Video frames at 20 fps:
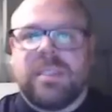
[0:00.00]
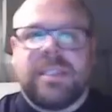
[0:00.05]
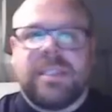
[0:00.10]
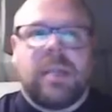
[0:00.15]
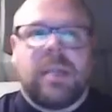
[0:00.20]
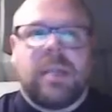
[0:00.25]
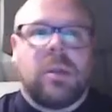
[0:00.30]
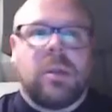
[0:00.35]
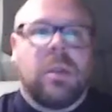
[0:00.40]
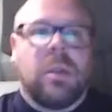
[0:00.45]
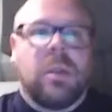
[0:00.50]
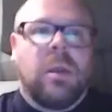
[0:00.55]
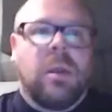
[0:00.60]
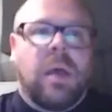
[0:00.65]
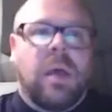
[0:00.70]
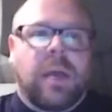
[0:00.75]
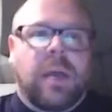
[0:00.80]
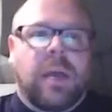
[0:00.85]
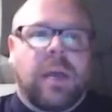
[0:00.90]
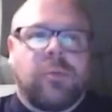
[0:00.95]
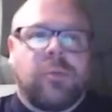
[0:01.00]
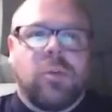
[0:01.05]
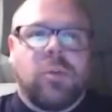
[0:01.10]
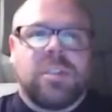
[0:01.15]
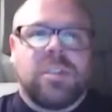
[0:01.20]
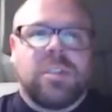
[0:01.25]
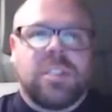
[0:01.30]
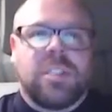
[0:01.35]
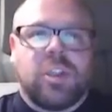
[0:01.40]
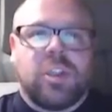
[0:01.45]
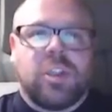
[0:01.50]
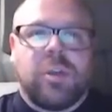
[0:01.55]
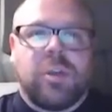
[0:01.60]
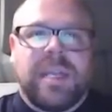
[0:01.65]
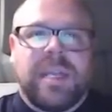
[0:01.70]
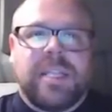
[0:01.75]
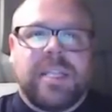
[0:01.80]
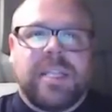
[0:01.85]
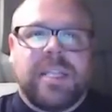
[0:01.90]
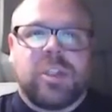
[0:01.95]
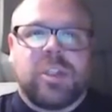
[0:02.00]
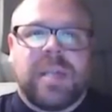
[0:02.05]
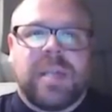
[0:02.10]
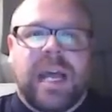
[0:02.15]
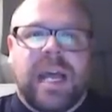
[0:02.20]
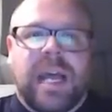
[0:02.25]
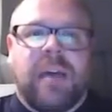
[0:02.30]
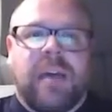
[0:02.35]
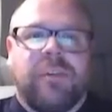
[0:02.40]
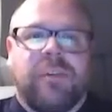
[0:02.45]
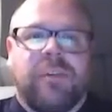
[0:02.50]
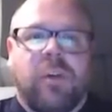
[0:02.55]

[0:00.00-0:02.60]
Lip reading: still across the southeastern half